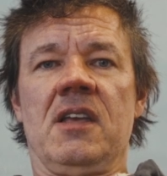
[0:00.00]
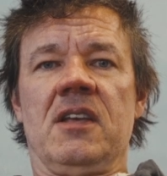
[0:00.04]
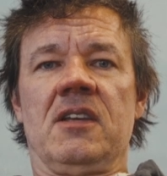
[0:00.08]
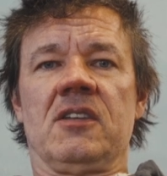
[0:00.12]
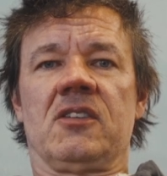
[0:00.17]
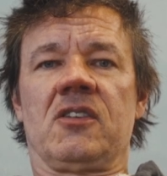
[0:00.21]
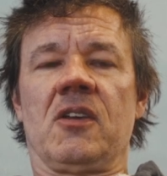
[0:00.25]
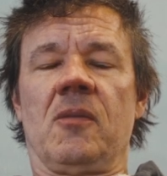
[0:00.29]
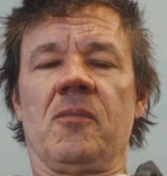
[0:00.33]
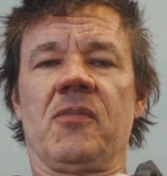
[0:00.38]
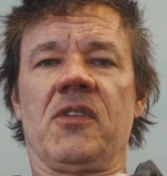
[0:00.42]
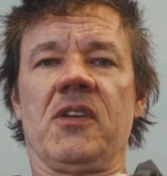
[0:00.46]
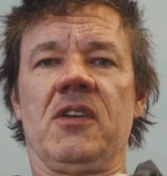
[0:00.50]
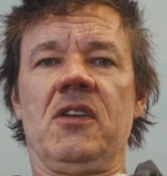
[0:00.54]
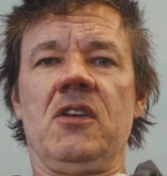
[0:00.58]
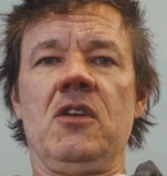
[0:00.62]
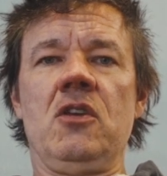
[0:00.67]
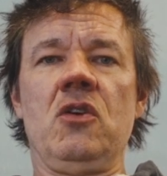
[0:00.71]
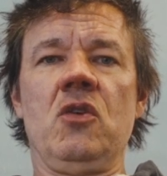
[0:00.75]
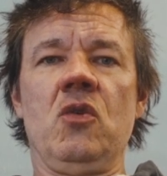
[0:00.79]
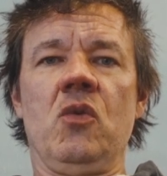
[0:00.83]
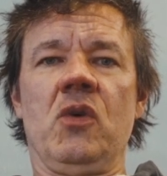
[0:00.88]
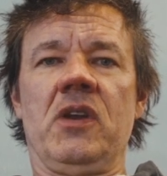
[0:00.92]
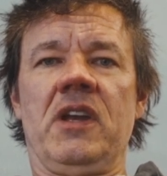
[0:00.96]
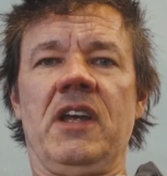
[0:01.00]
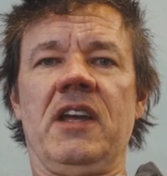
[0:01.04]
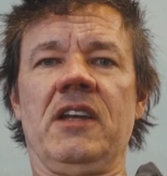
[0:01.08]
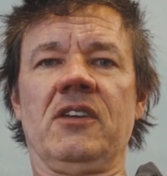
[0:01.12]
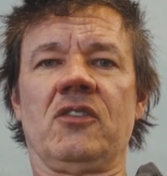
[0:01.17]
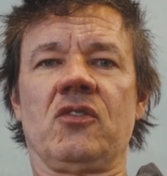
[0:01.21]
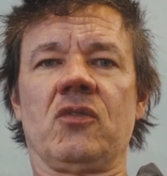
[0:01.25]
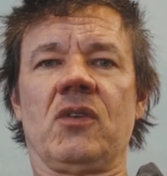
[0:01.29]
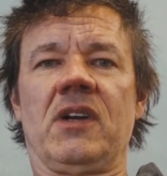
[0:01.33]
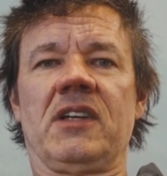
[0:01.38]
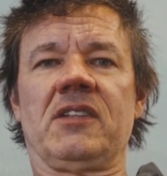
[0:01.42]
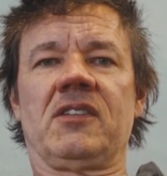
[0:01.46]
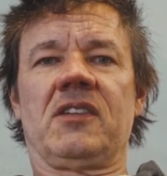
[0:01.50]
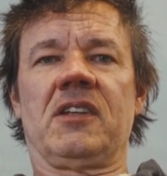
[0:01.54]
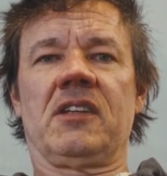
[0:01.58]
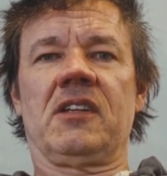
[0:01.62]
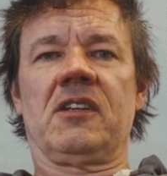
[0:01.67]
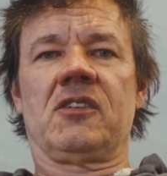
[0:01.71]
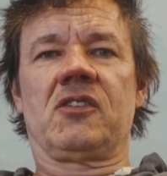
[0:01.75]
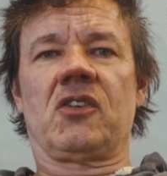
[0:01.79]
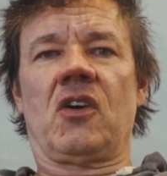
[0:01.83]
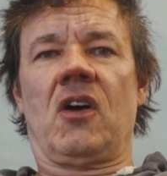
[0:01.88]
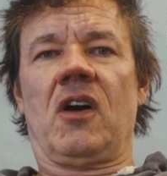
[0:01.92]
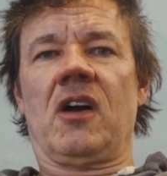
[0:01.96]
something new and interesting
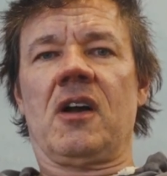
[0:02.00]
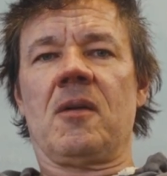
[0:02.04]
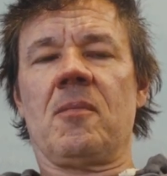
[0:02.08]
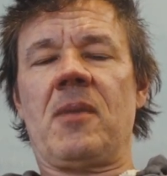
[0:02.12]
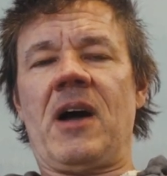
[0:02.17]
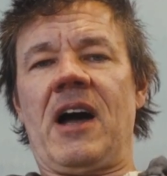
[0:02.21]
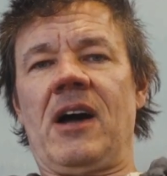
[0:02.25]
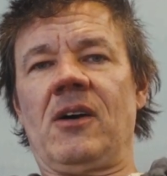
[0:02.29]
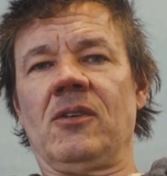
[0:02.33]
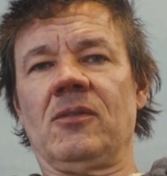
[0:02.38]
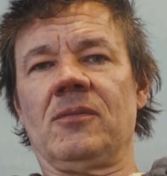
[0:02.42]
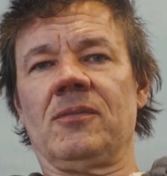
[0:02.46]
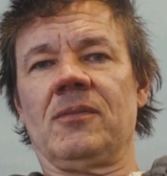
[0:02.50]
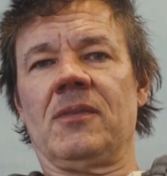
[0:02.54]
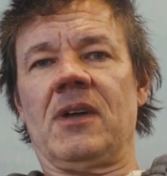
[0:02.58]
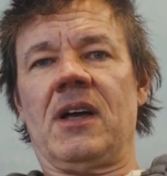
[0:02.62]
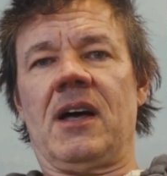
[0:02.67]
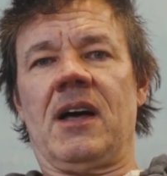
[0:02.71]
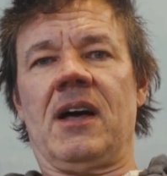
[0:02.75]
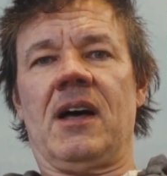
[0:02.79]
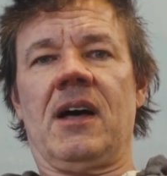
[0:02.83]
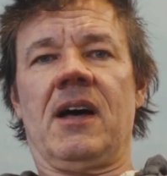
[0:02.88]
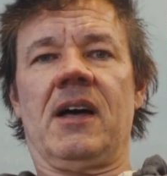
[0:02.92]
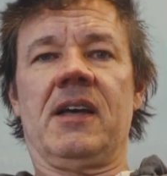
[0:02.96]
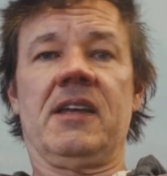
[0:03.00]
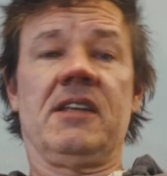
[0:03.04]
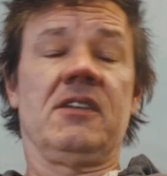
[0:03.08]
to talk about.